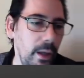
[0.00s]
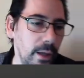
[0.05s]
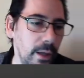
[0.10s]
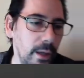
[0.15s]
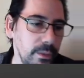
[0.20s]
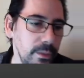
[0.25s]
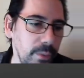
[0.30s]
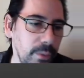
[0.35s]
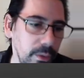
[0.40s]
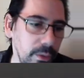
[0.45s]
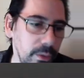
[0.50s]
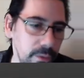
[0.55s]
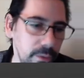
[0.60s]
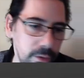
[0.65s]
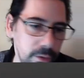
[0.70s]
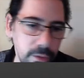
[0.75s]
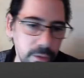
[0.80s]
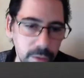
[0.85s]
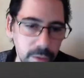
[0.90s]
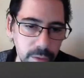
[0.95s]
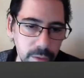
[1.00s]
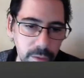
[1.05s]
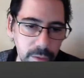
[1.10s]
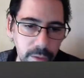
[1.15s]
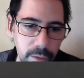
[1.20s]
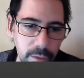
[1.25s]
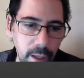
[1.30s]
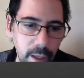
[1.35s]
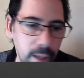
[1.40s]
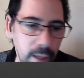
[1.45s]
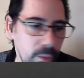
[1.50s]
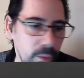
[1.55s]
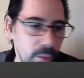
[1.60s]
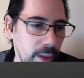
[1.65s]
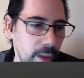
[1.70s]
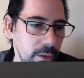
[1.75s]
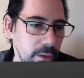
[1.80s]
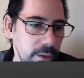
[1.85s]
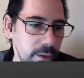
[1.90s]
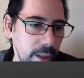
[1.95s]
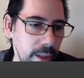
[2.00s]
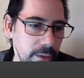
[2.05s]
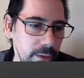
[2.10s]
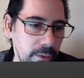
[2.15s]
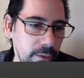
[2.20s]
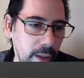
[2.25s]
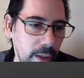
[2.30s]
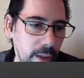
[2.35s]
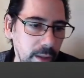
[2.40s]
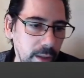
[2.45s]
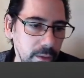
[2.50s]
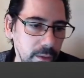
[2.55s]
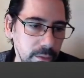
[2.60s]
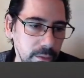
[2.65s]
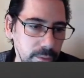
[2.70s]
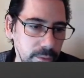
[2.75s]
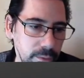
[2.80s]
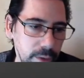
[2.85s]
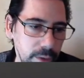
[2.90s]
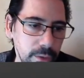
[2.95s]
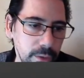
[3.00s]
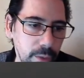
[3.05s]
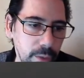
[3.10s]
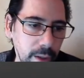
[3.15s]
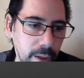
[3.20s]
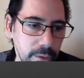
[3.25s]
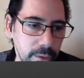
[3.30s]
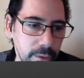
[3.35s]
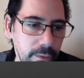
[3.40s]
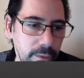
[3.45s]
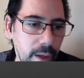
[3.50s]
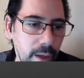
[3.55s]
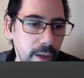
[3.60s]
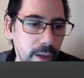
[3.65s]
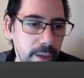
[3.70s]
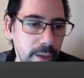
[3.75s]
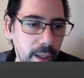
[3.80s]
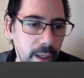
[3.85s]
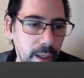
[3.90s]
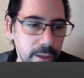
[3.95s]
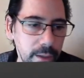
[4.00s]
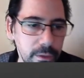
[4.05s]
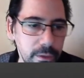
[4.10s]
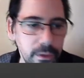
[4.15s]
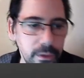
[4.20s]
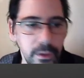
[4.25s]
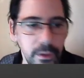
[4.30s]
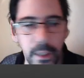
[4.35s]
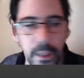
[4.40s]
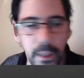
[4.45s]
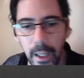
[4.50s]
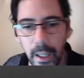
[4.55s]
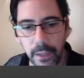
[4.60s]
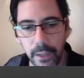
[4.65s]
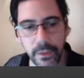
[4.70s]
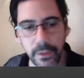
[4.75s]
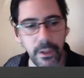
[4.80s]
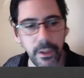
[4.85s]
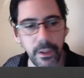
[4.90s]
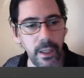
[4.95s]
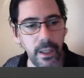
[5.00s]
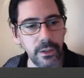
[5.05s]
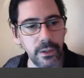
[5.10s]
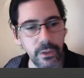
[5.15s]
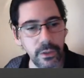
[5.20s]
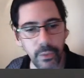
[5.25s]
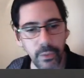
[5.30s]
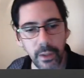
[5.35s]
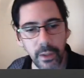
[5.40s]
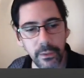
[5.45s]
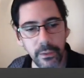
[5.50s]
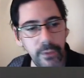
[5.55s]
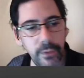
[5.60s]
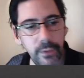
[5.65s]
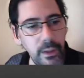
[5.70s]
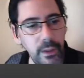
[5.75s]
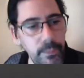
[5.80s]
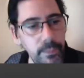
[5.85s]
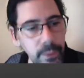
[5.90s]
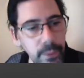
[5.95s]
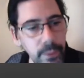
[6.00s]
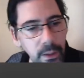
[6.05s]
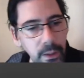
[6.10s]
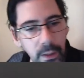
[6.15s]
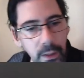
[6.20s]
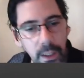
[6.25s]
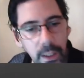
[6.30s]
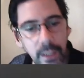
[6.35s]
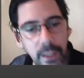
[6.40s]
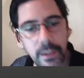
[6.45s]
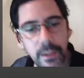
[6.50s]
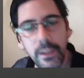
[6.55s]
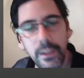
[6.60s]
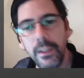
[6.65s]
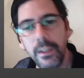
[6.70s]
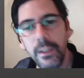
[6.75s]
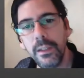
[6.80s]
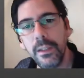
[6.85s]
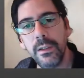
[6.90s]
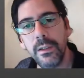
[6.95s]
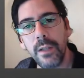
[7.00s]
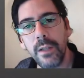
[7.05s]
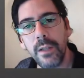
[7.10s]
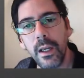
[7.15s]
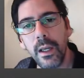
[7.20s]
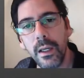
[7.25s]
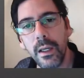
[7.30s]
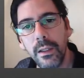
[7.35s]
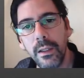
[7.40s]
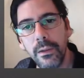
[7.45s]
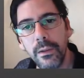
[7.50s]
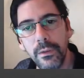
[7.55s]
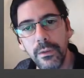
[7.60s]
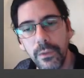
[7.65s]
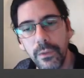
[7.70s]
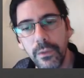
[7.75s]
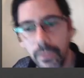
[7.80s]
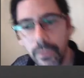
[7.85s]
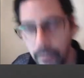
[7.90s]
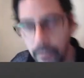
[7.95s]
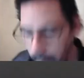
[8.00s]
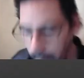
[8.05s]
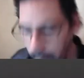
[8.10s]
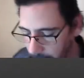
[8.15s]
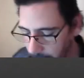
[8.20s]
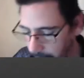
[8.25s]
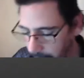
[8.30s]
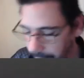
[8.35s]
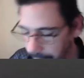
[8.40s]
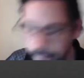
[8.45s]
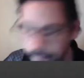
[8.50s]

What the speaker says: as opposed to a regular text file or just regular file that has just a dash. A dash is a regular file, and a D is a directory.